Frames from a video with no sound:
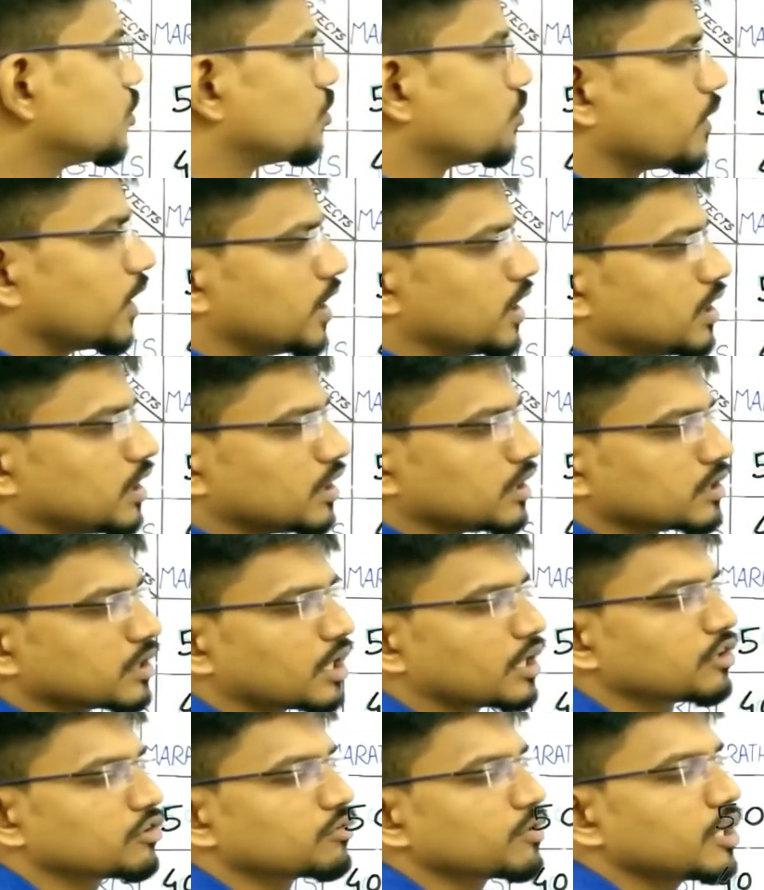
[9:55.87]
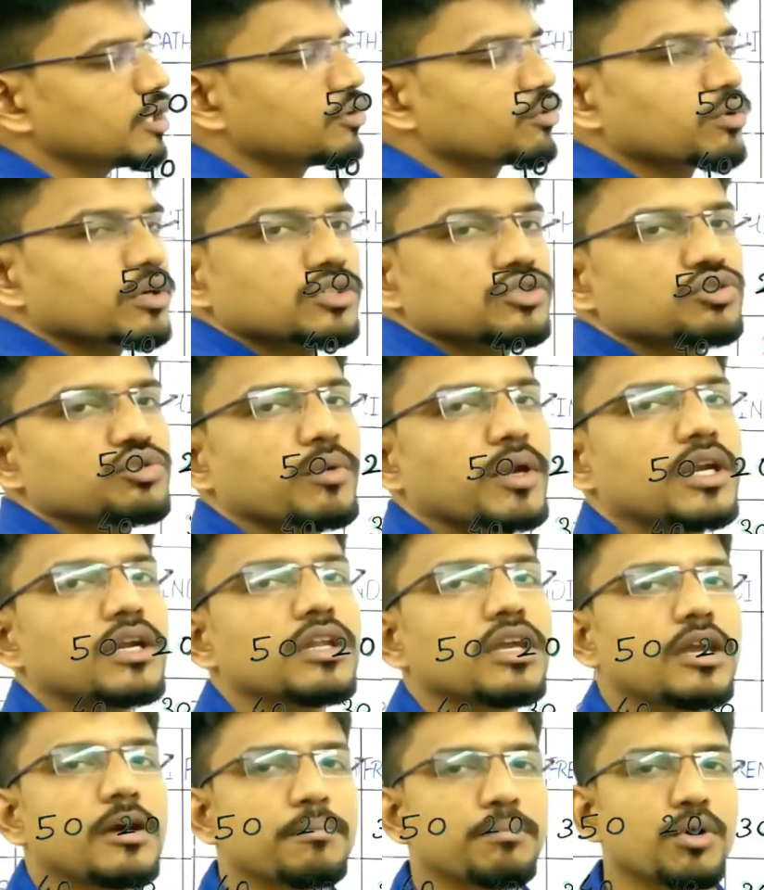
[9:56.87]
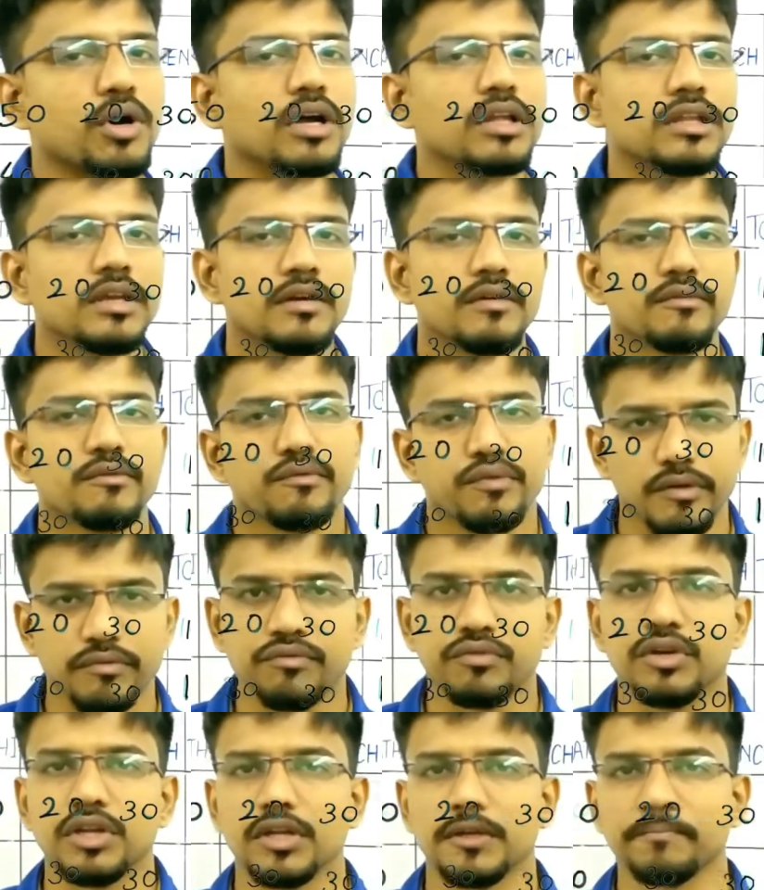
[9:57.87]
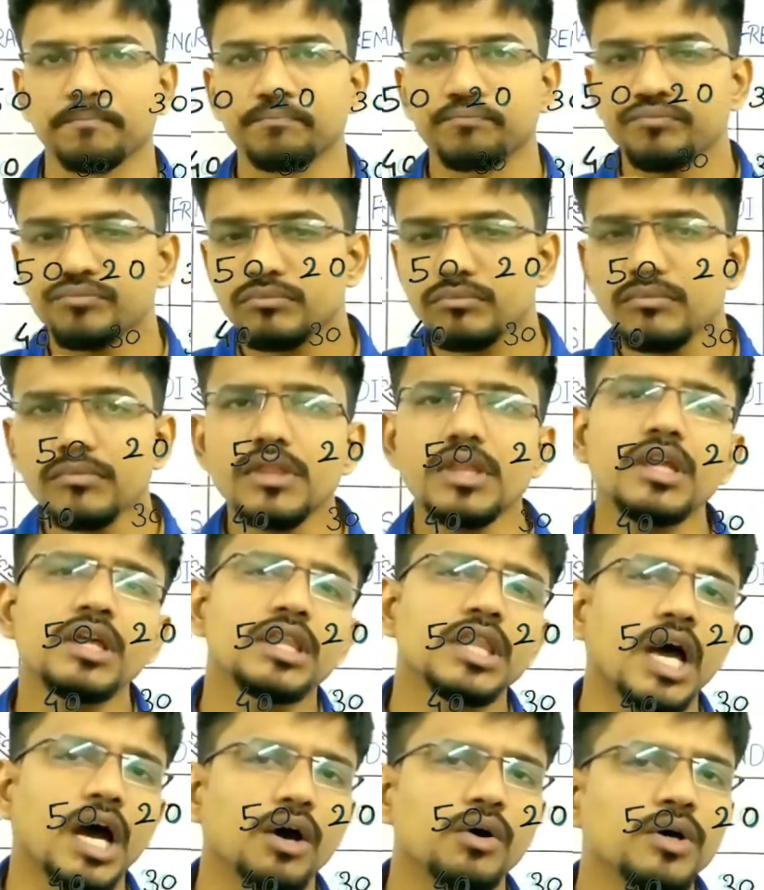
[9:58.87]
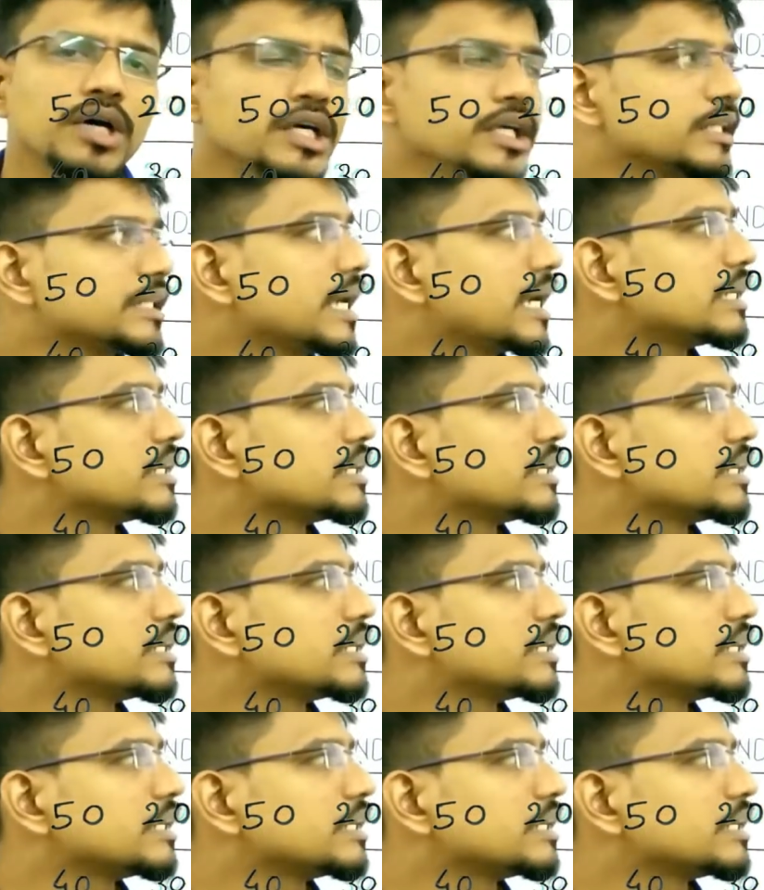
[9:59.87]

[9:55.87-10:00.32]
20. That is why it was 20 upon 50. Now that